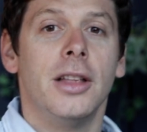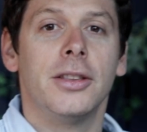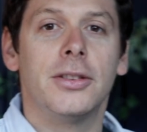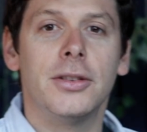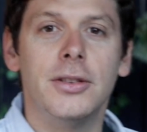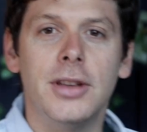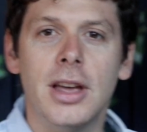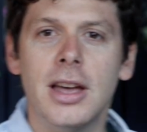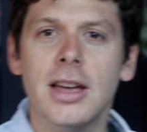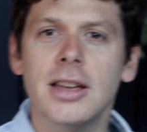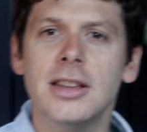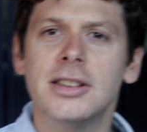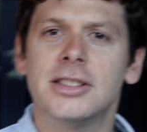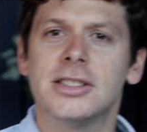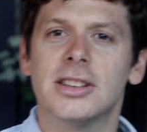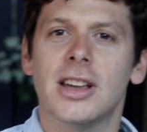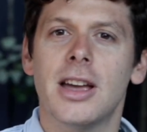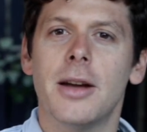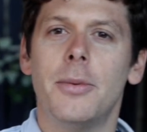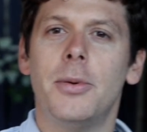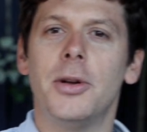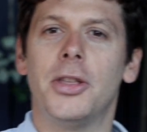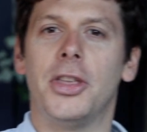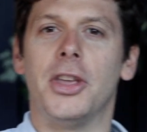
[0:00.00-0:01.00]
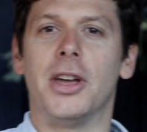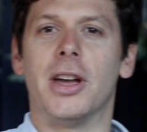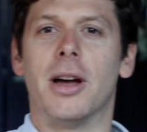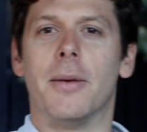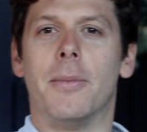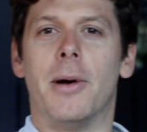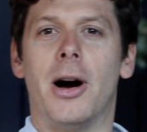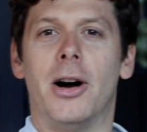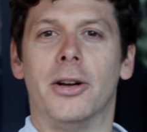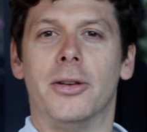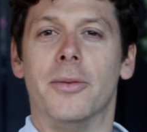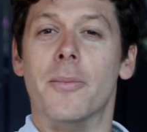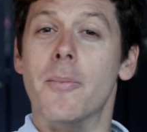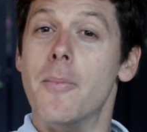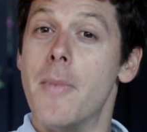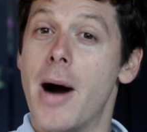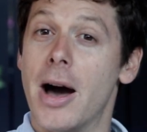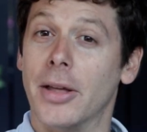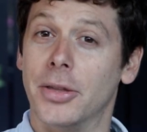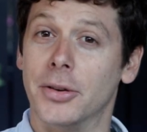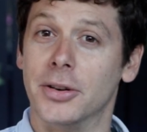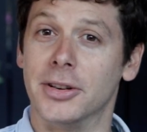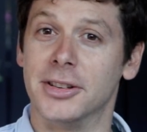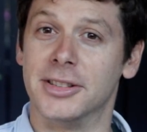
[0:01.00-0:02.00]
Today is everything about
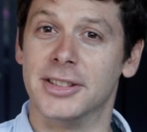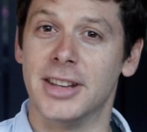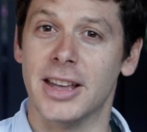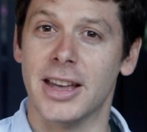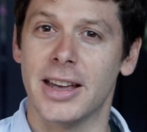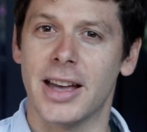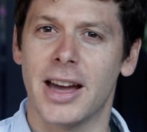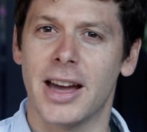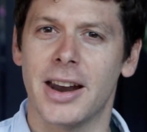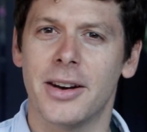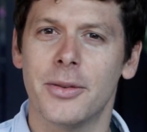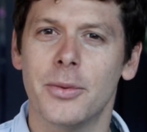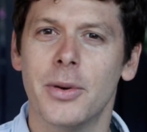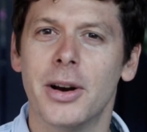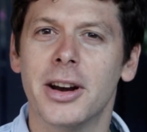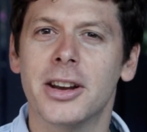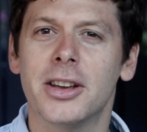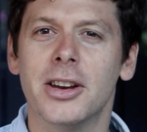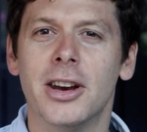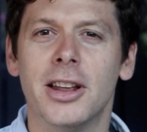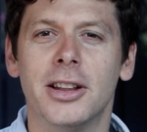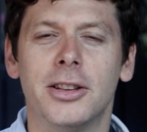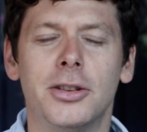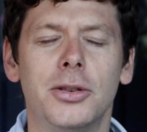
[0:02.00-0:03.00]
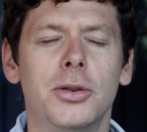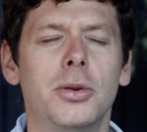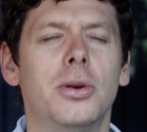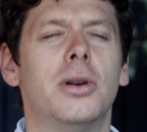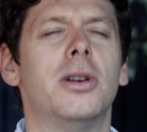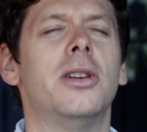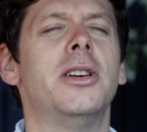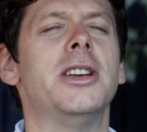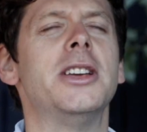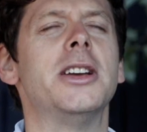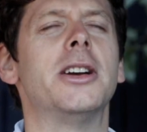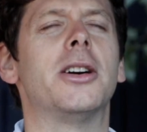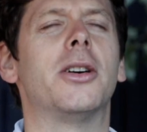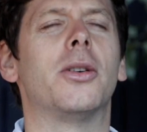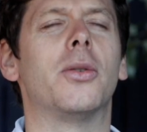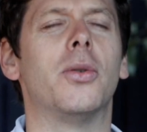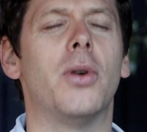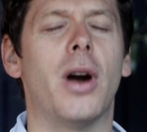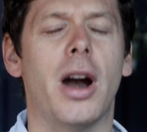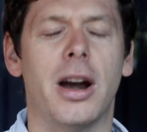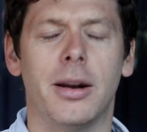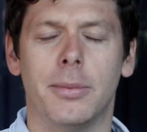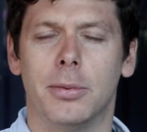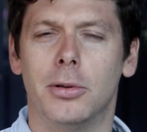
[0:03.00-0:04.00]
Mother's Day, and we're gonna do an
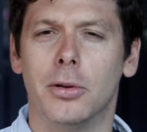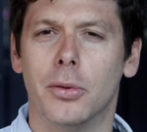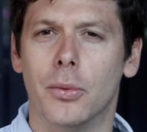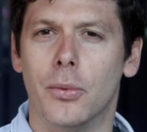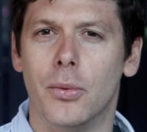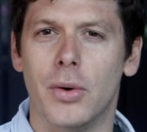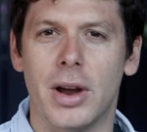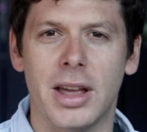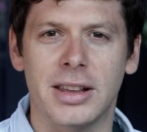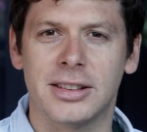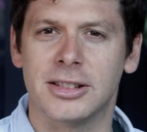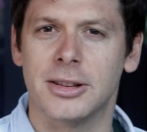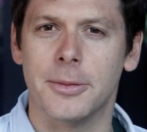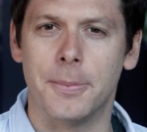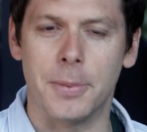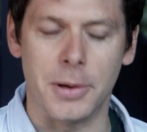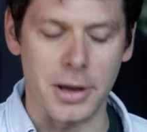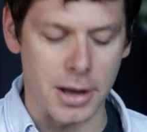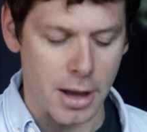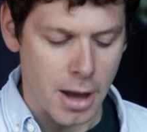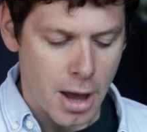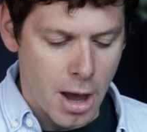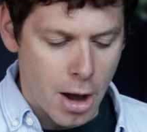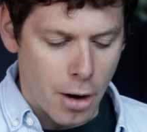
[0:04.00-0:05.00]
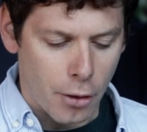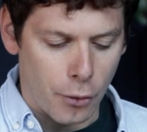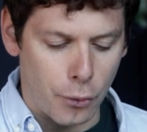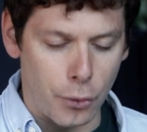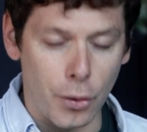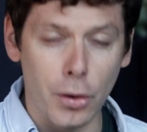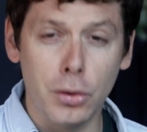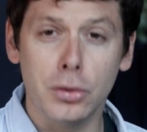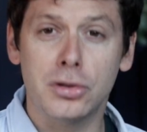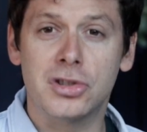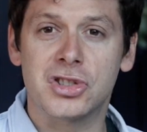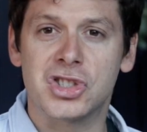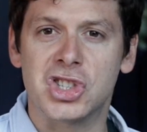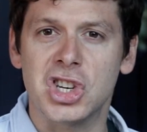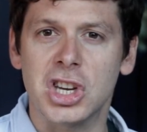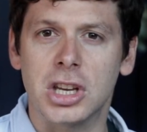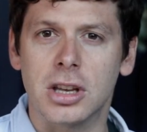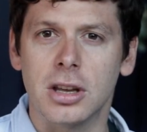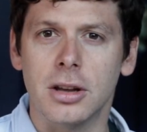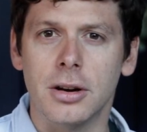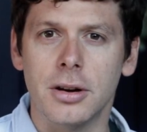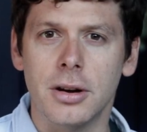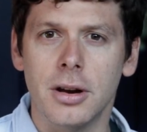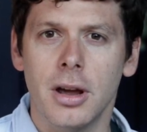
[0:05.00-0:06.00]
incredible recipe. Roast
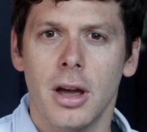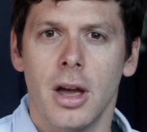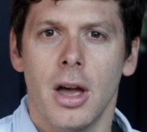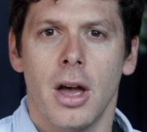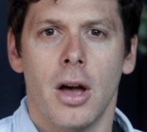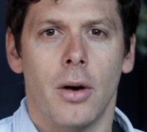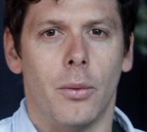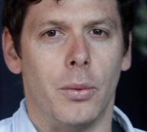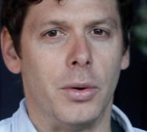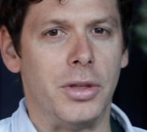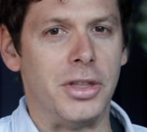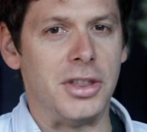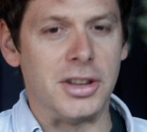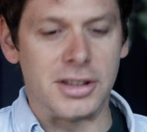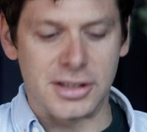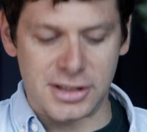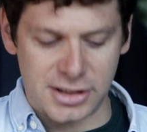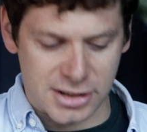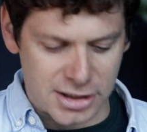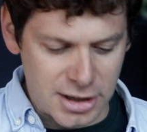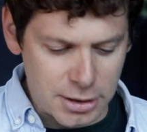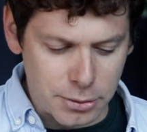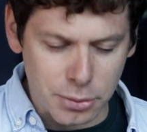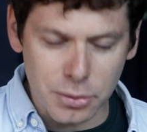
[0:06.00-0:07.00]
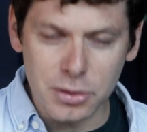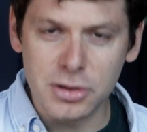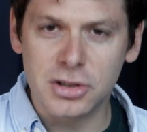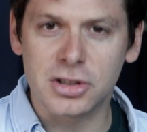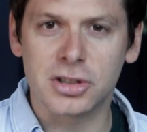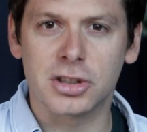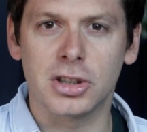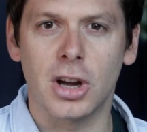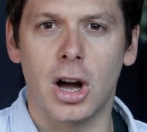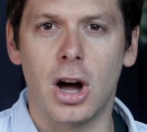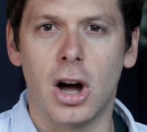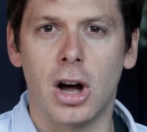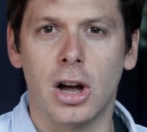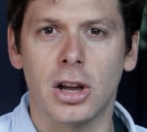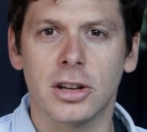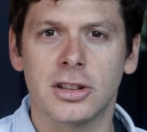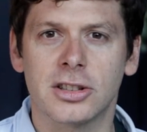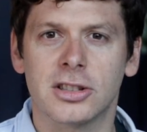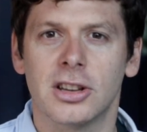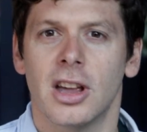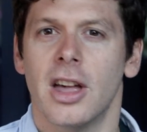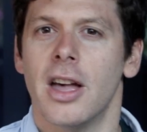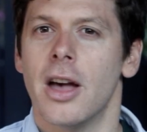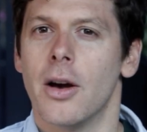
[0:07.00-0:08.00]
chicken with the citrus
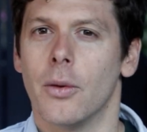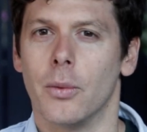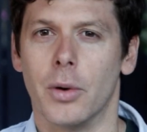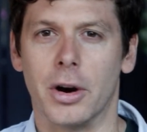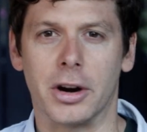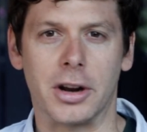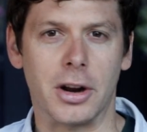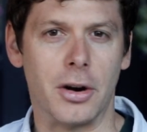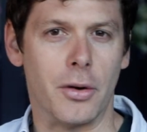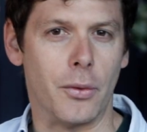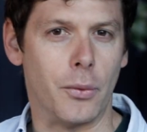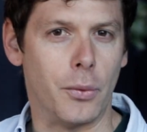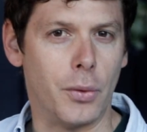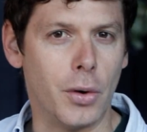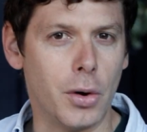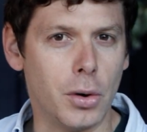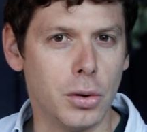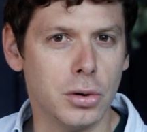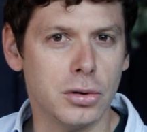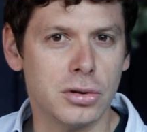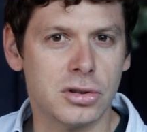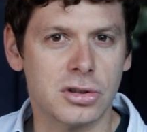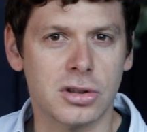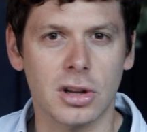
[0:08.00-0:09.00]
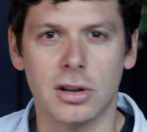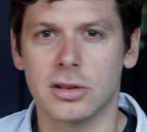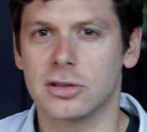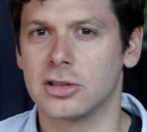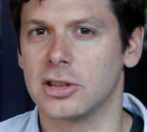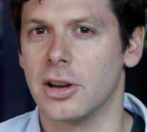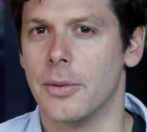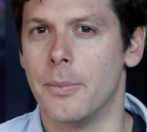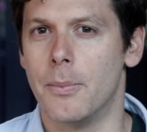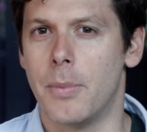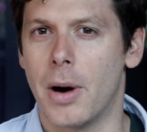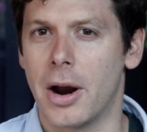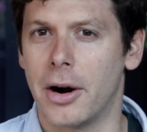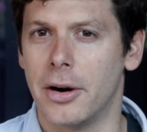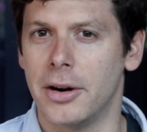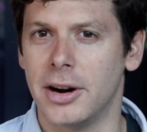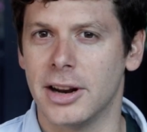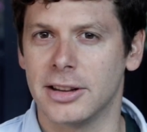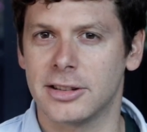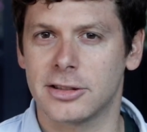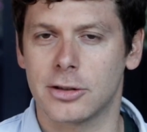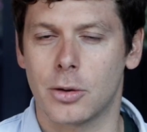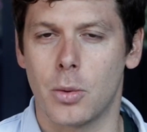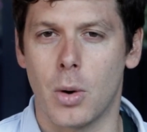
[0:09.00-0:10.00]
sauce. We're gonna roast some
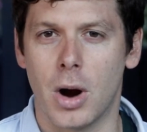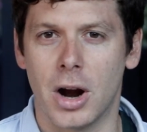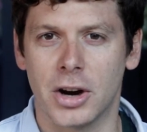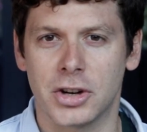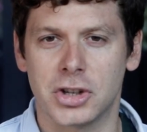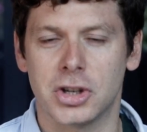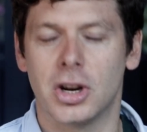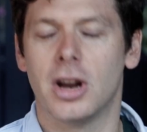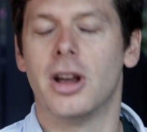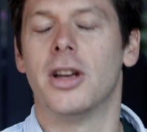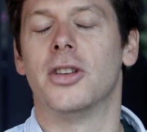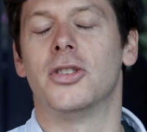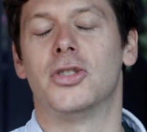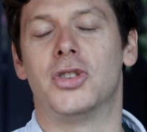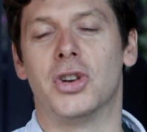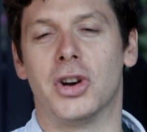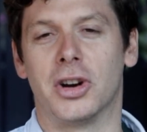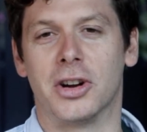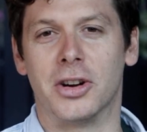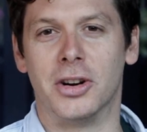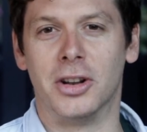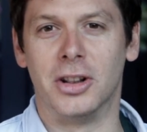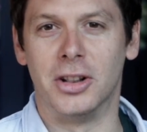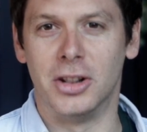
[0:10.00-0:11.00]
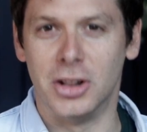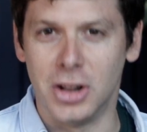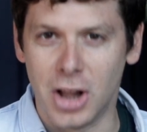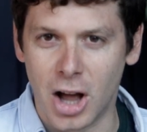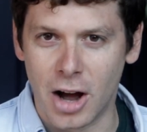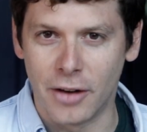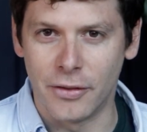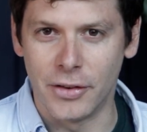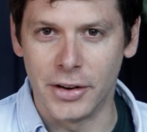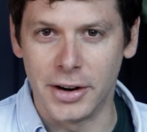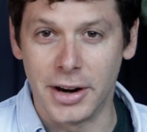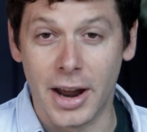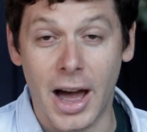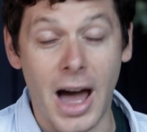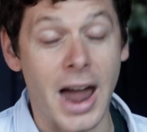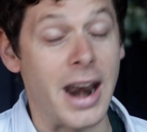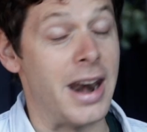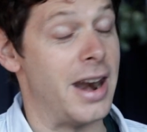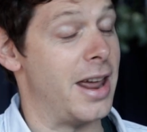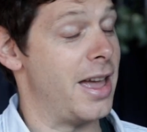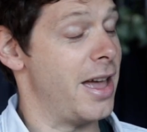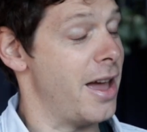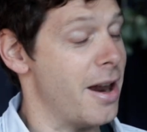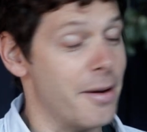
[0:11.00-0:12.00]
butternut squash. You're gonna love it,
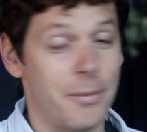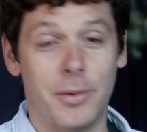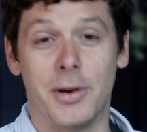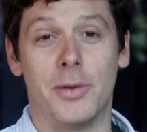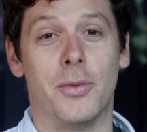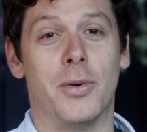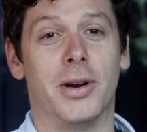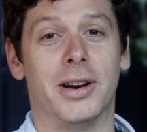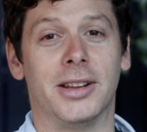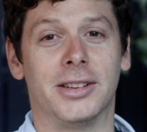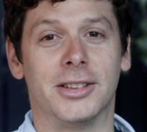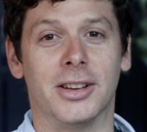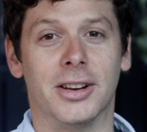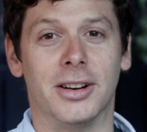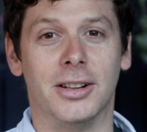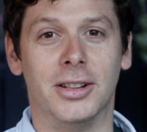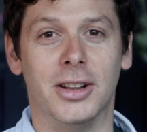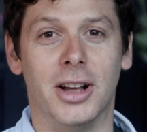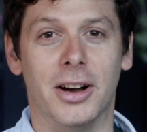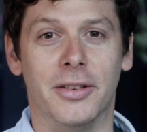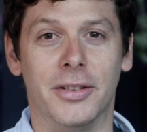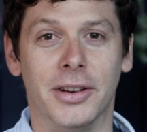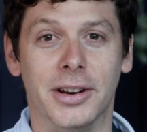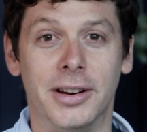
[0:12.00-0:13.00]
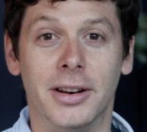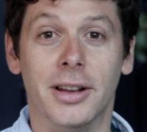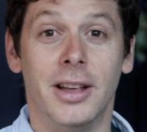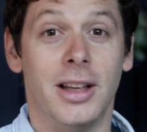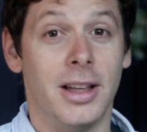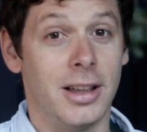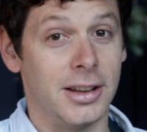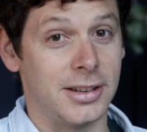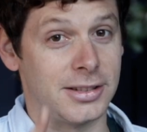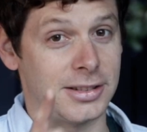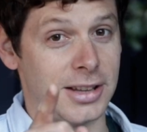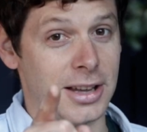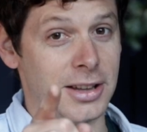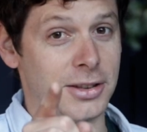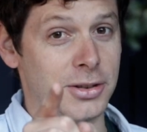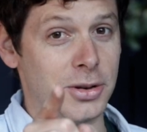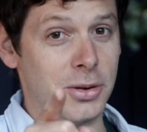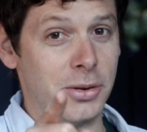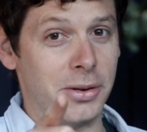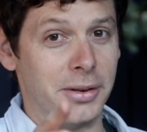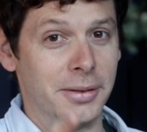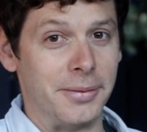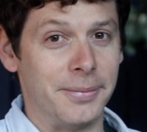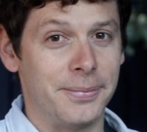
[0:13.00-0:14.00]
and everyone is gonna love it. Stay
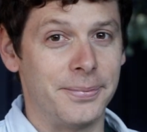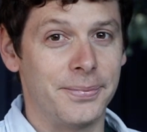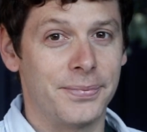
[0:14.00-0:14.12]
tuned.